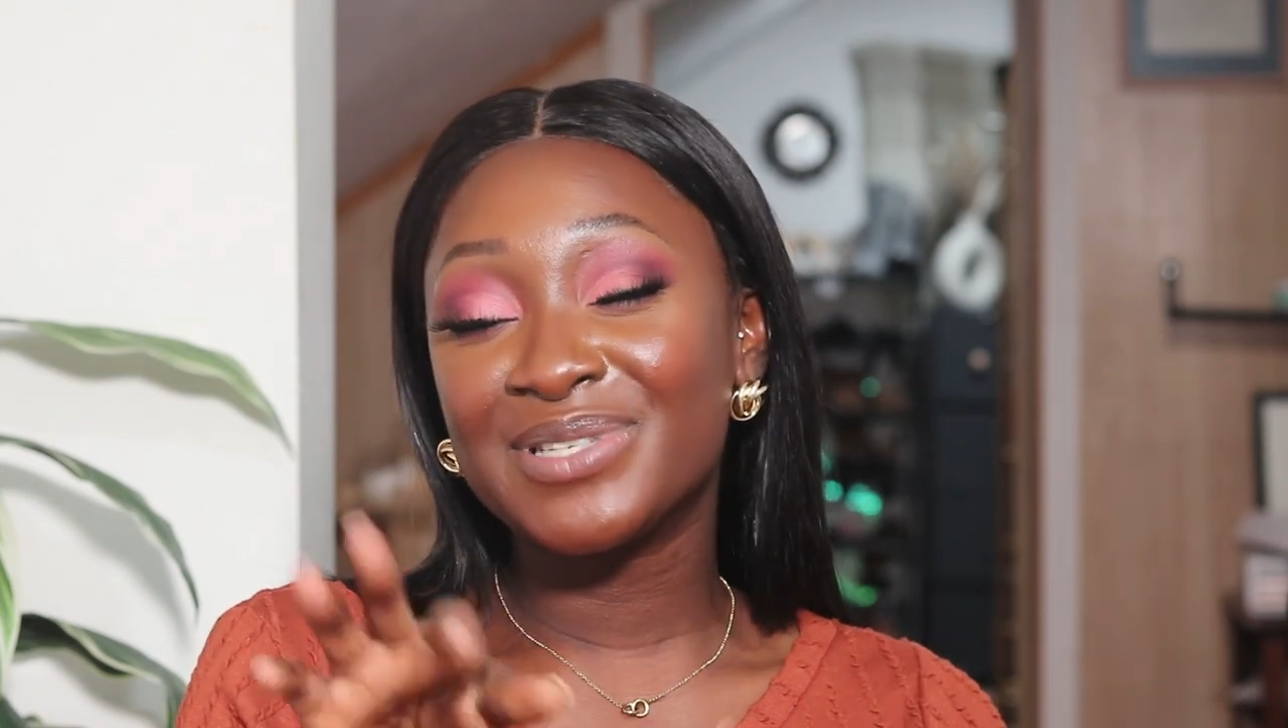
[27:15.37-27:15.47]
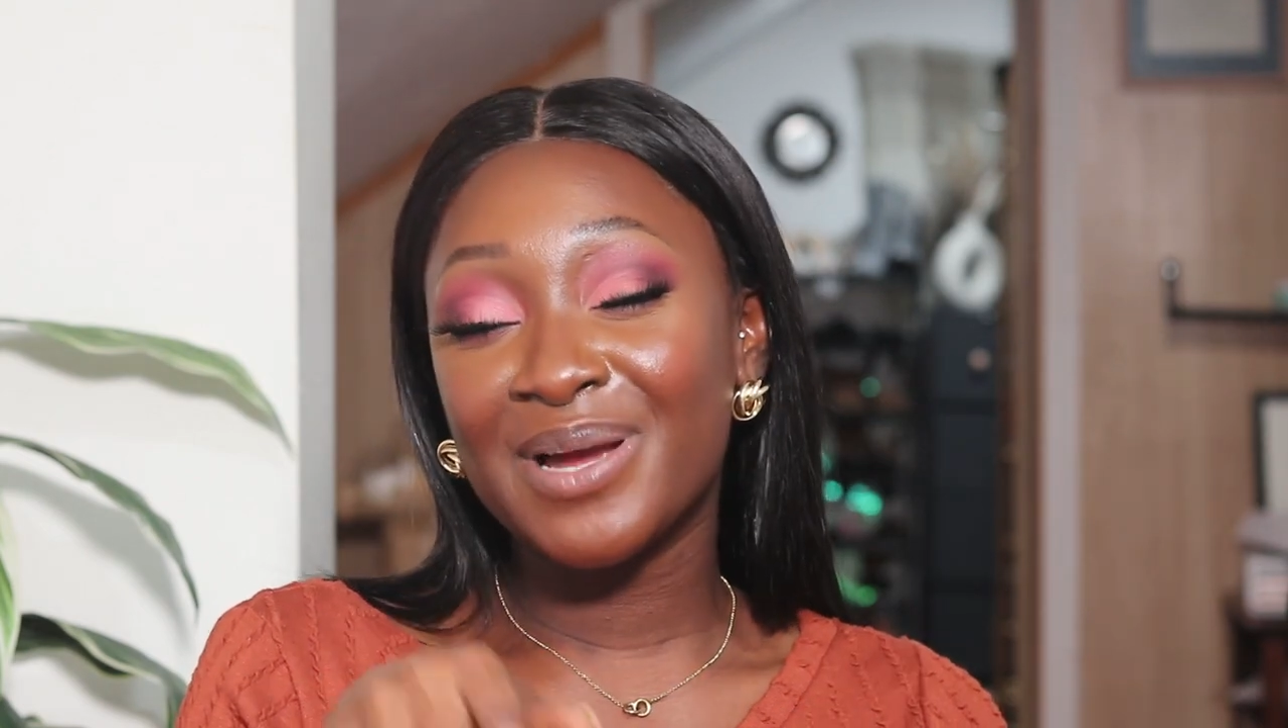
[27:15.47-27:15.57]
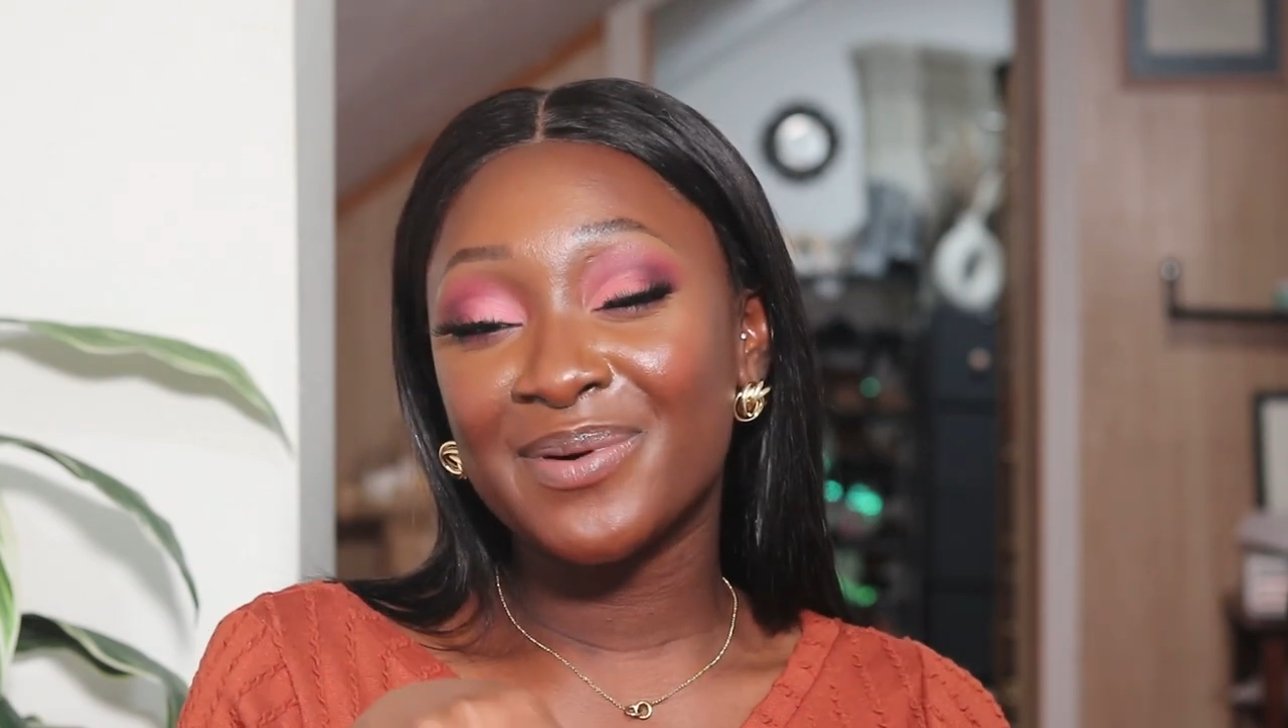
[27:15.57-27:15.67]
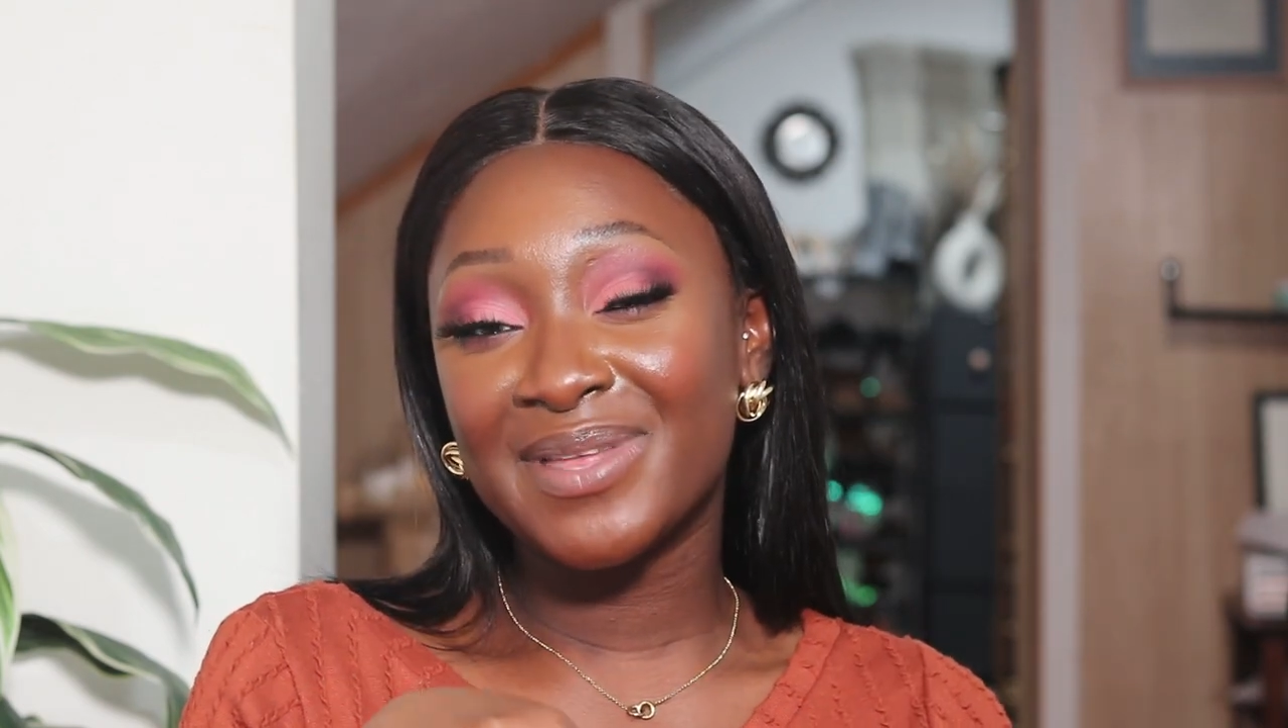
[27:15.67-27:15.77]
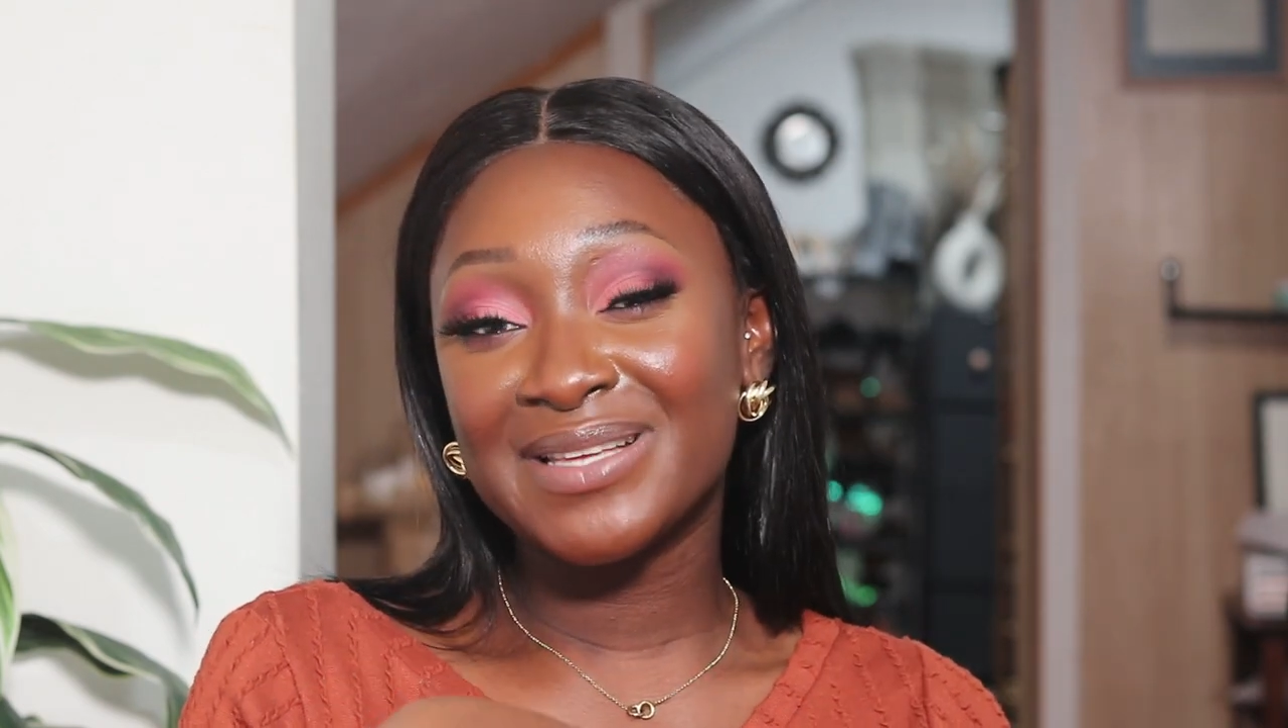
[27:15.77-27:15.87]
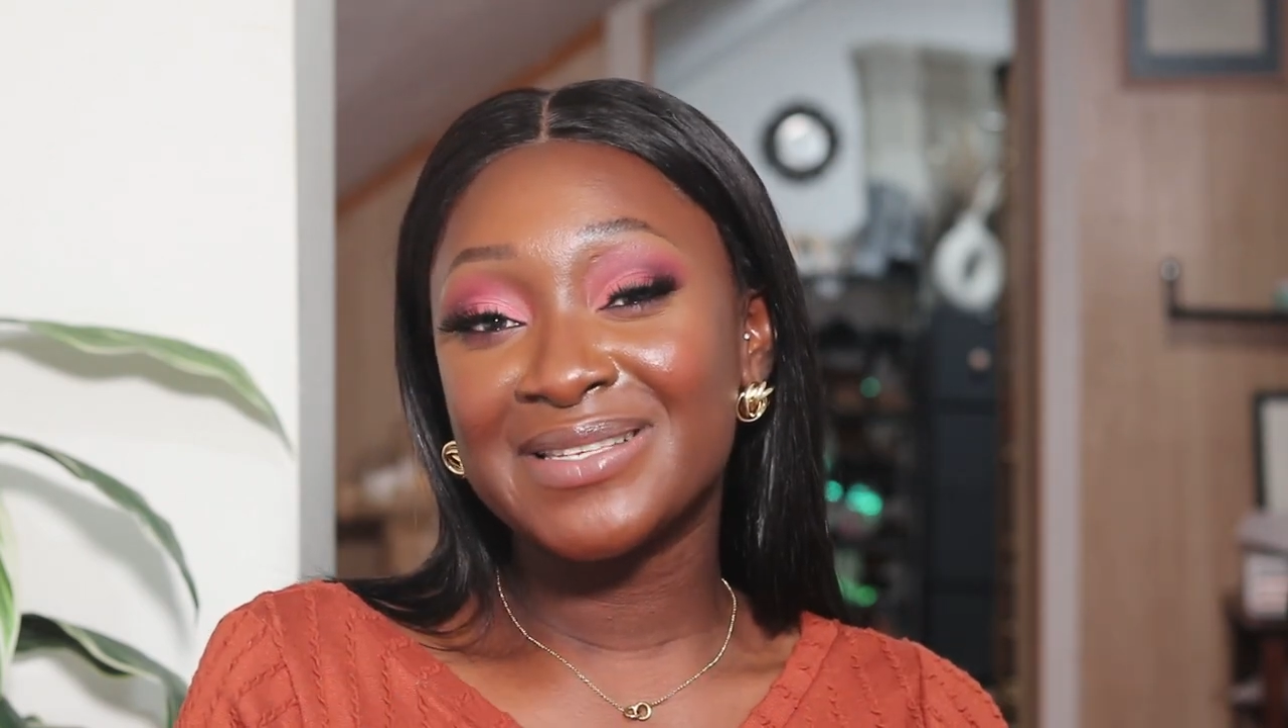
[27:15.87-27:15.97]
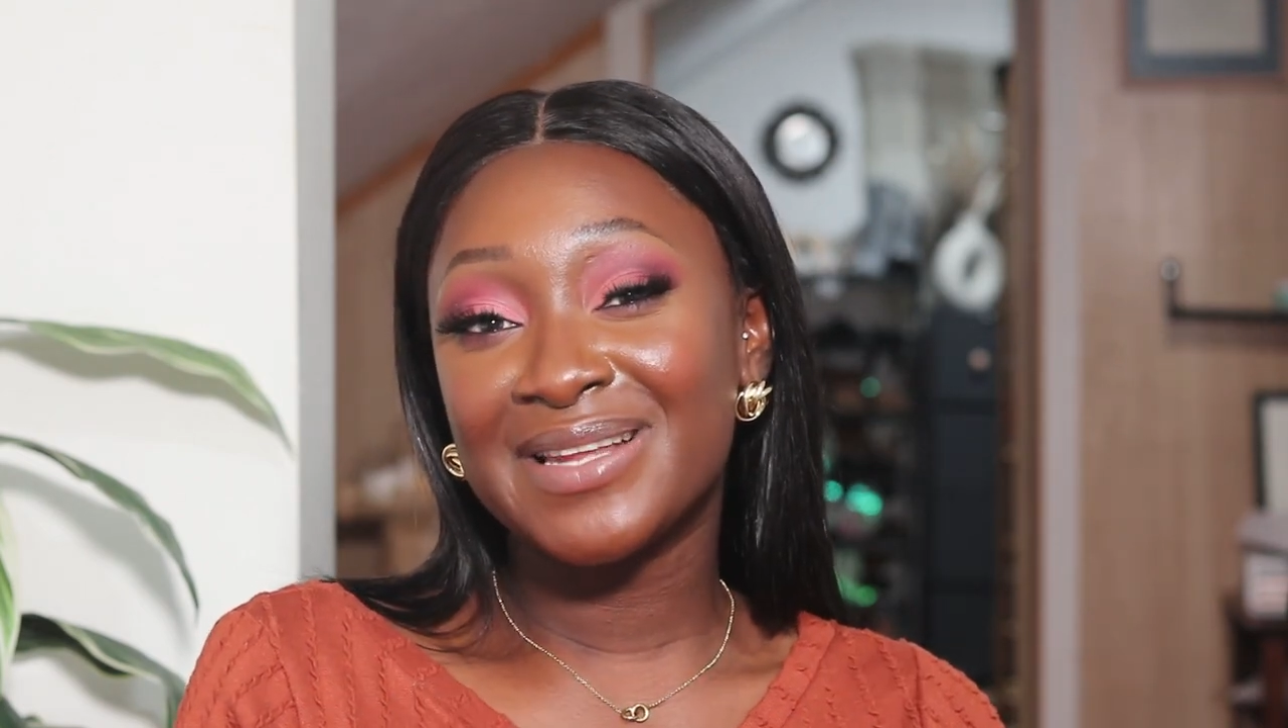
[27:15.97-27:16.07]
share with us,